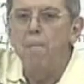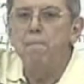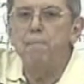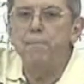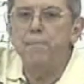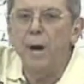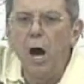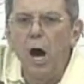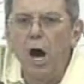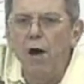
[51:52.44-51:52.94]

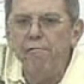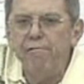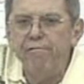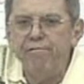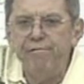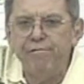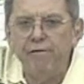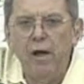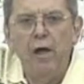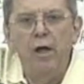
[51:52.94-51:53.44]

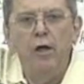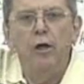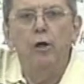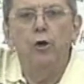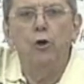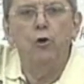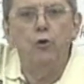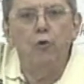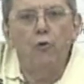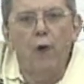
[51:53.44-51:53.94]
Puff
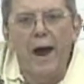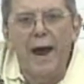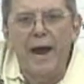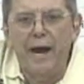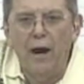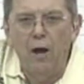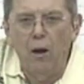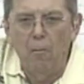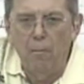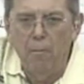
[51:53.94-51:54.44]

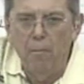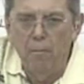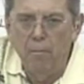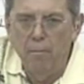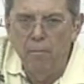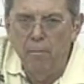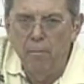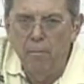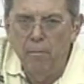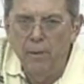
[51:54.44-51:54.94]
Graham.
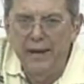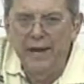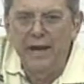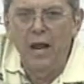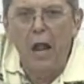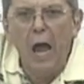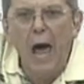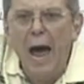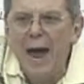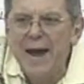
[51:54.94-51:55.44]
He
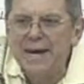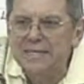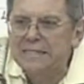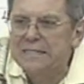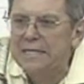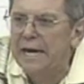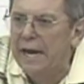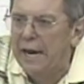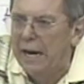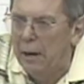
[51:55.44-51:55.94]

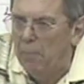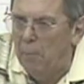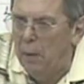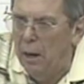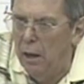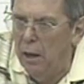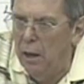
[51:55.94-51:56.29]
liked him.